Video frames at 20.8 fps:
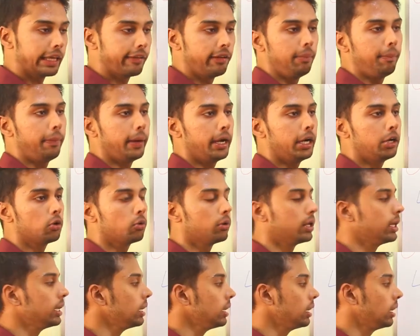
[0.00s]
they will pay to
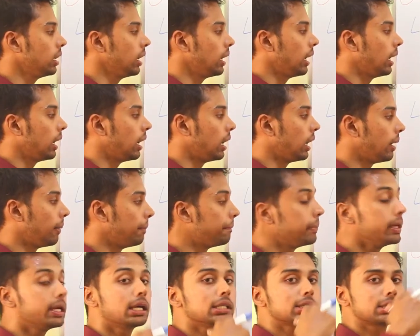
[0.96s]
a uh,
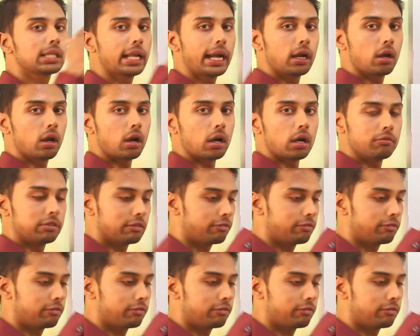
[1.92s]
biggest landlord.